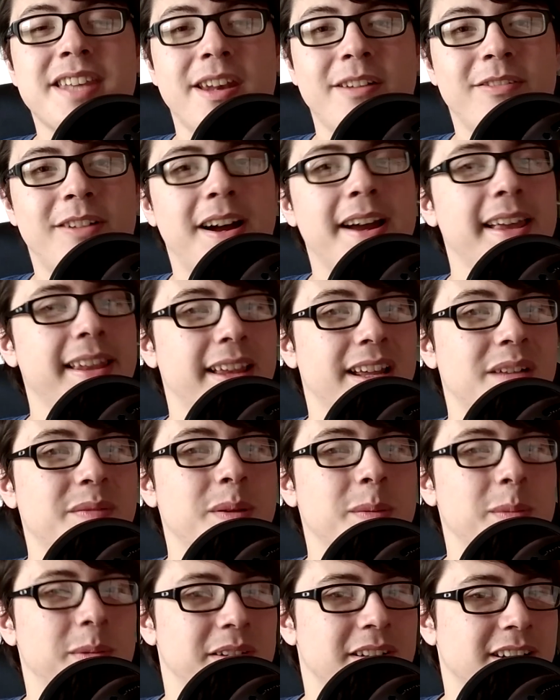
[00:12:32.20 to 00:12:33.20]
why a lot of
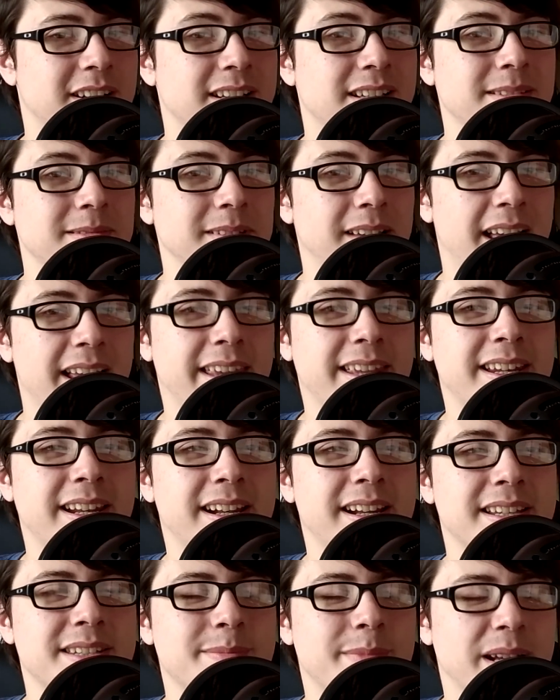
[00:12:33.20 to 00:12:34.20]
people aren't liking it
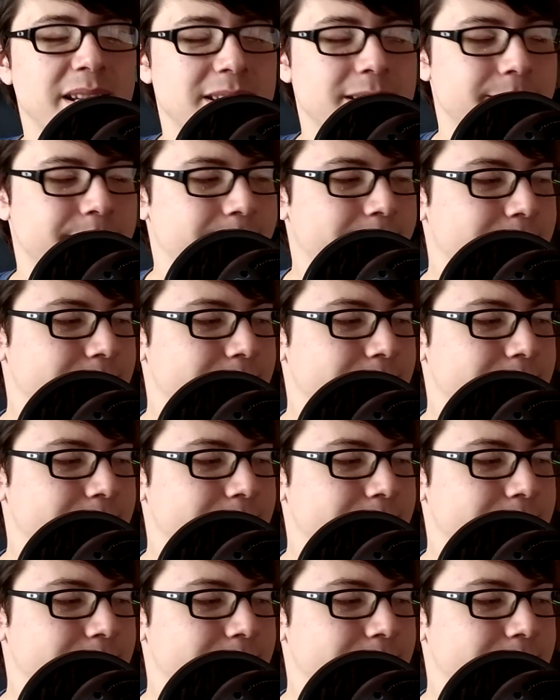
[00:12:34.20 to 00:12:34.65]
as much.